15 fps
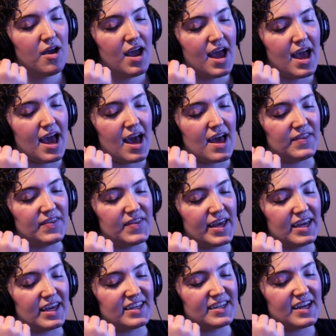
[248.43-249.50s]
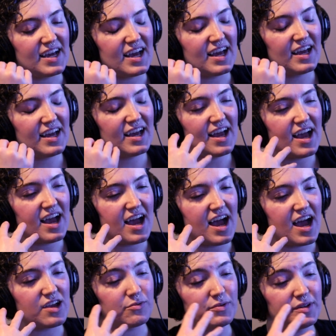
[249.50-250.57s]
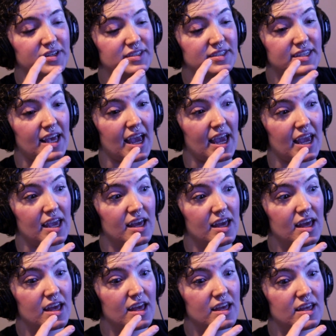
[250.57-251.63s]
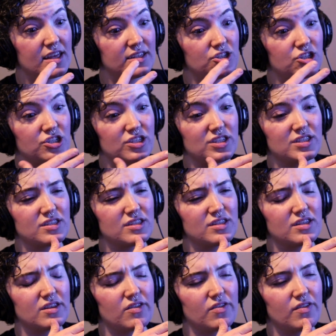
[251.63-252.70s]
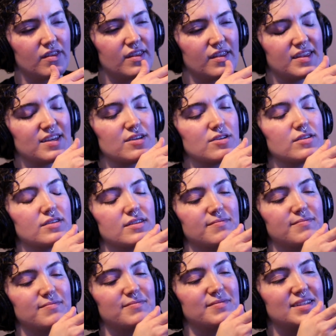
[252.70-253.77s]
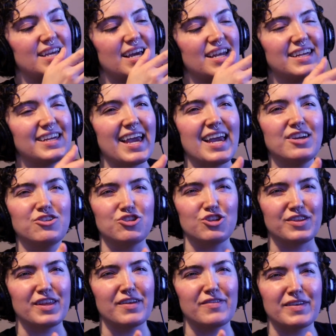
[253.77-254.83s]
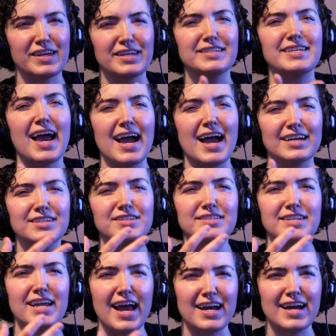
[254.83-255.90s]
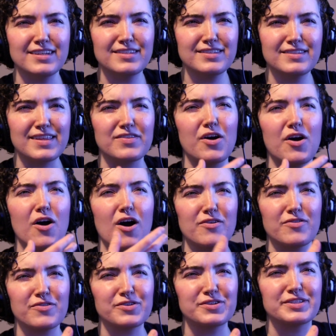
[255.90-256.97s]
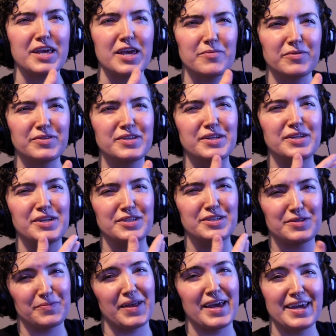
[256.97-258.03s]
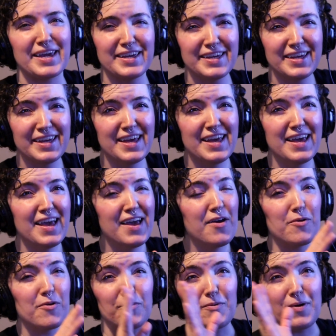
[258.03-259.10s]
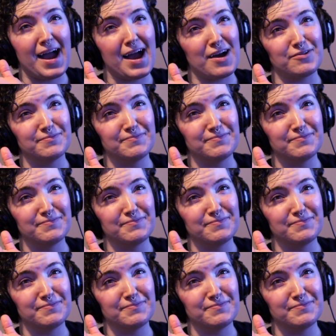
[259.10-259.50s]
And then I will say, just the dedication that the antagonist has, that the author is able to display. Wow.